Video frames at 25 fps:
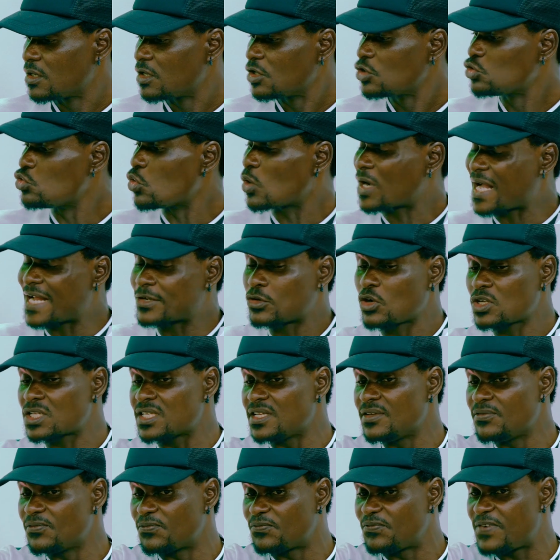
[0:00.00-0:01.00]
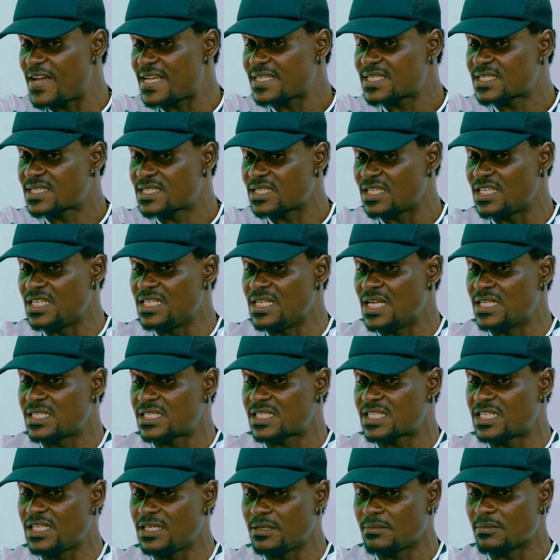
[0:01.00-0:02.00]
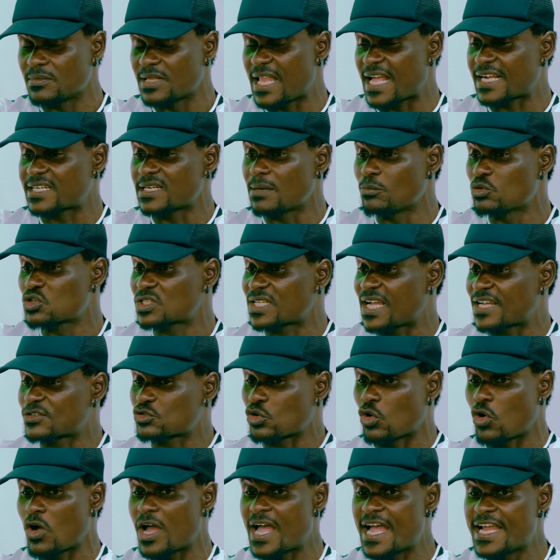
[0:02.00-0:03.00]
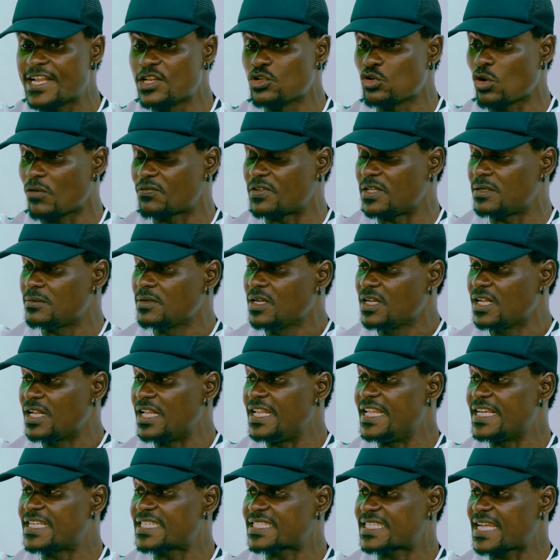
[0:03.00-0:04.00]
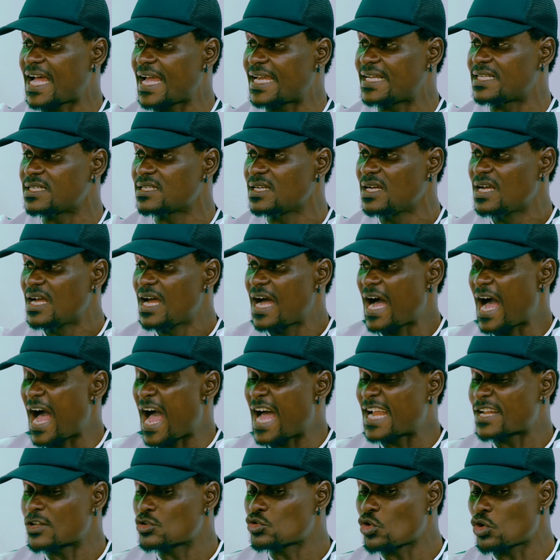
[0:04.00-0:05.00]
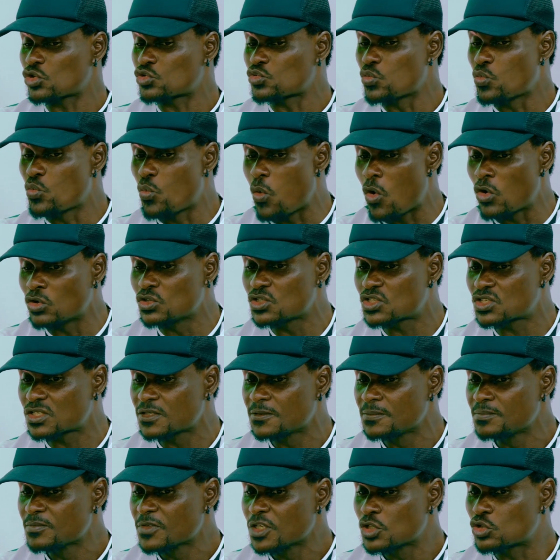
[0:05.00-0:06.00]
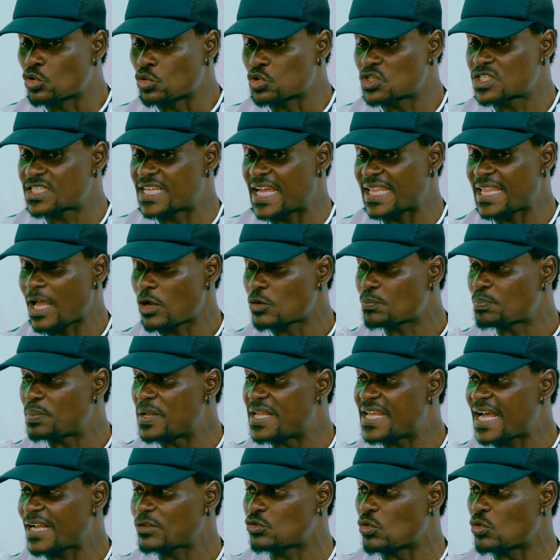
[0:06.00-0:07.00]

you cannot invest in a team like Remo Stars or any of the league side and not want to sell out players